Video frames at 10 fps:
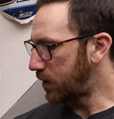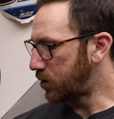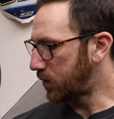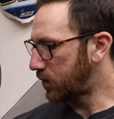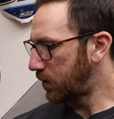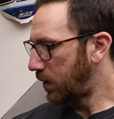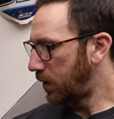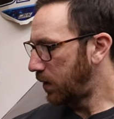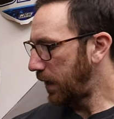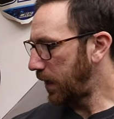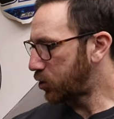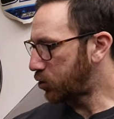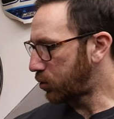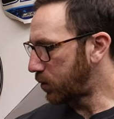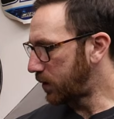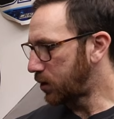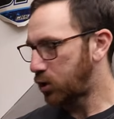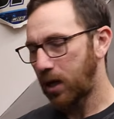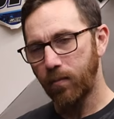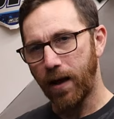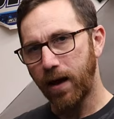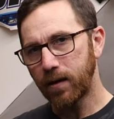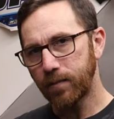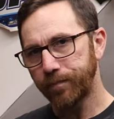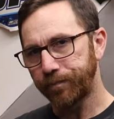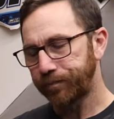I just extruded the shape back.